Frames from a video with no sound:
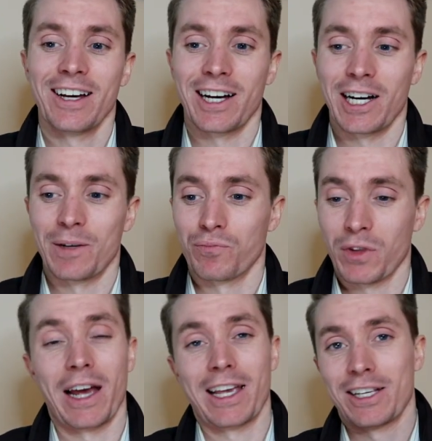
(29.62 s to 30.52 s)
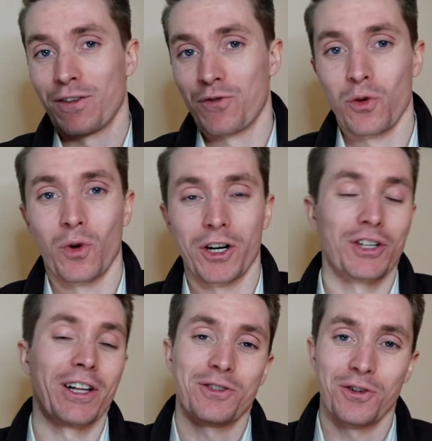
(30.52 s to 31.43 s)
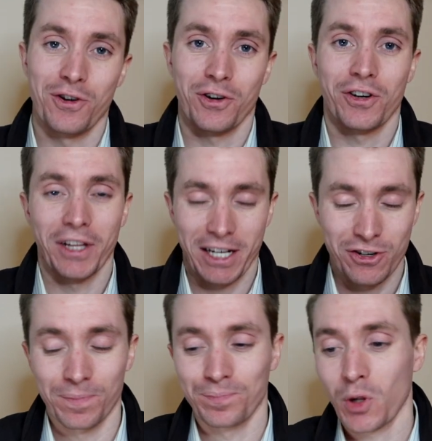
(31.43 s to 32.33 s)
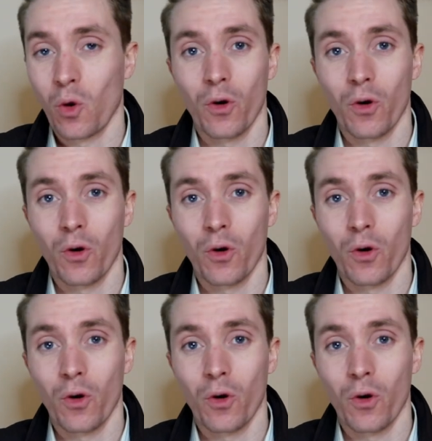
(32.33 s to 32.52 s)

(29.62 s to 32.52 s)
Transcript: um, I guess if you're a watch collector, your collection,